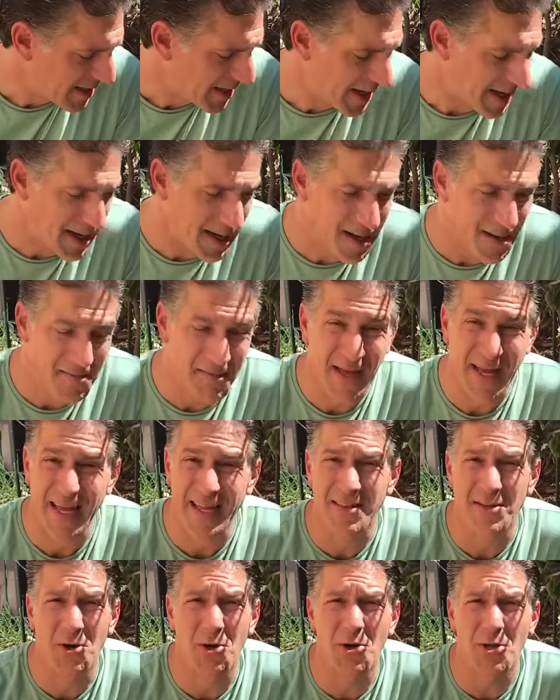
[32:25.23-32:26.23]
Um,
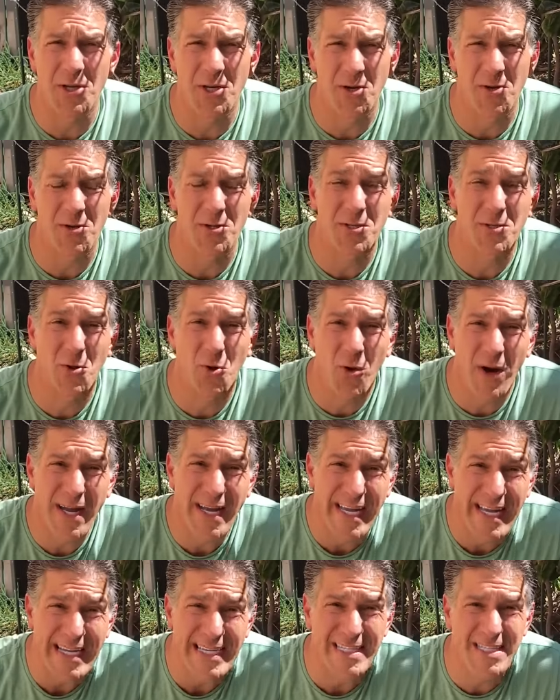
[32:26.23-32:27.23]
and the Early Girl is
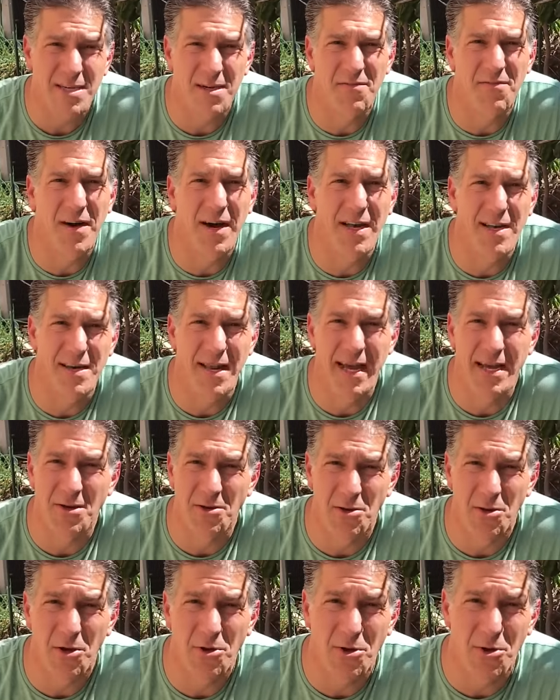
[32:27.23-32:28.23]
quite easy to find at
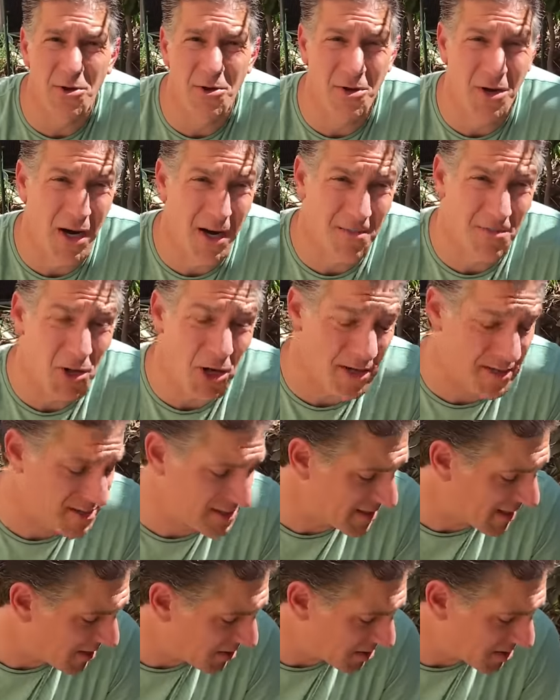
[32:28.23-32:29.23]
your local um, garden
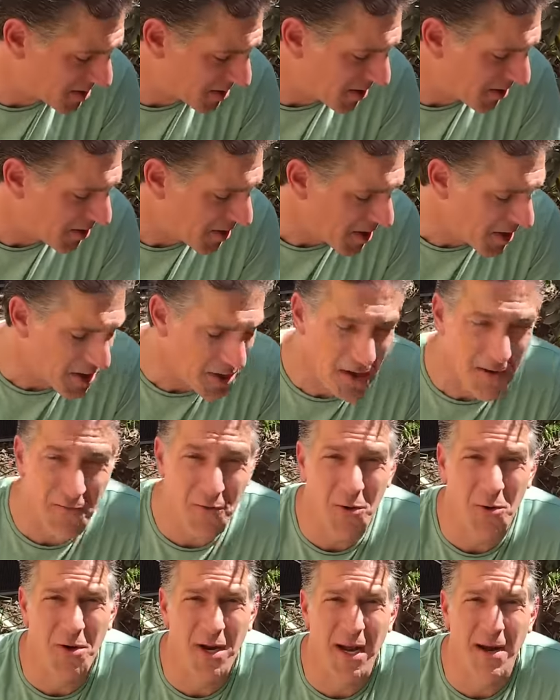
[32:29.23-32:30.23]
center. So
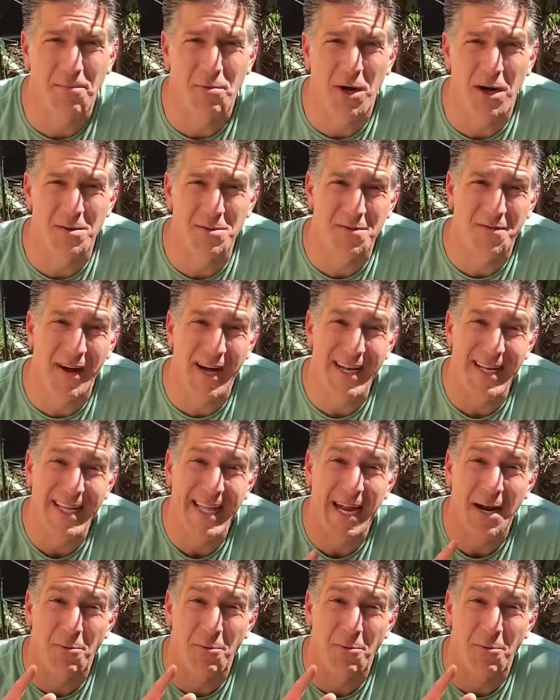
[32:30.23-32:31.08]
hopefully you won't have problems finding that.